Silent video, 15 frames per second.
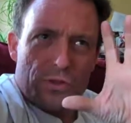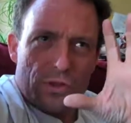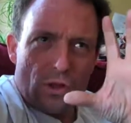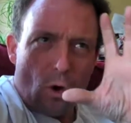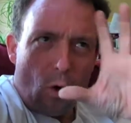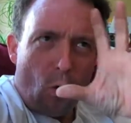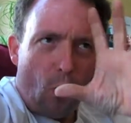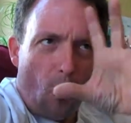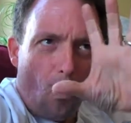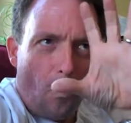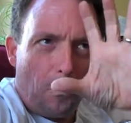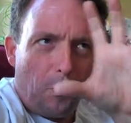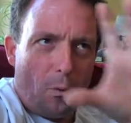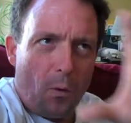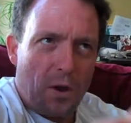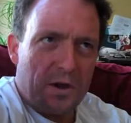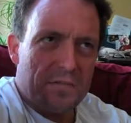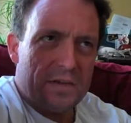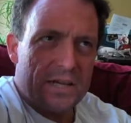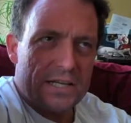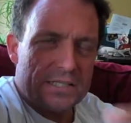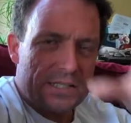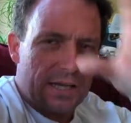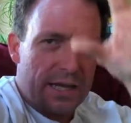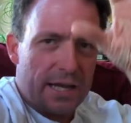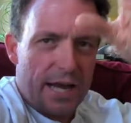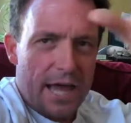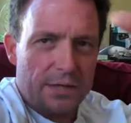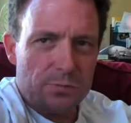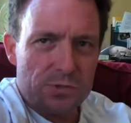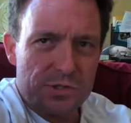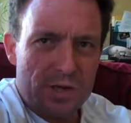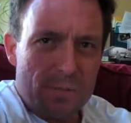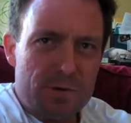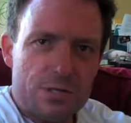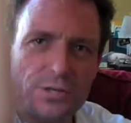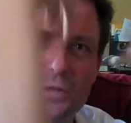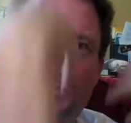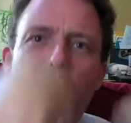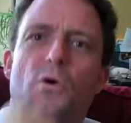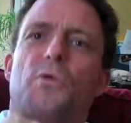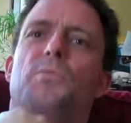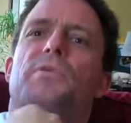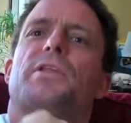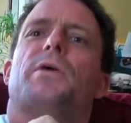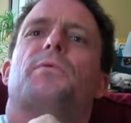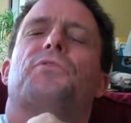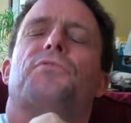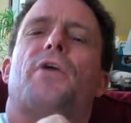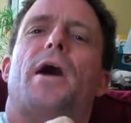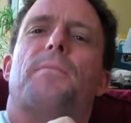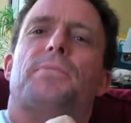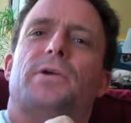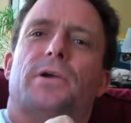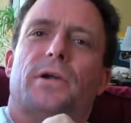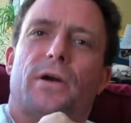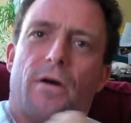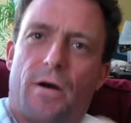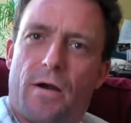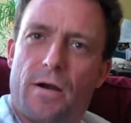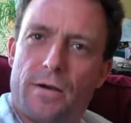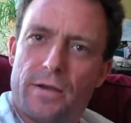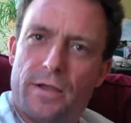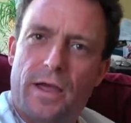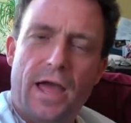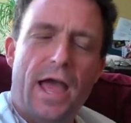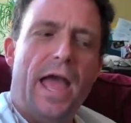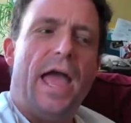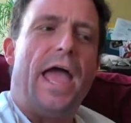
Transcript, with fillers: The whole point of it is to connect with somebody to the point where they will drop their guard. Mm-hmm.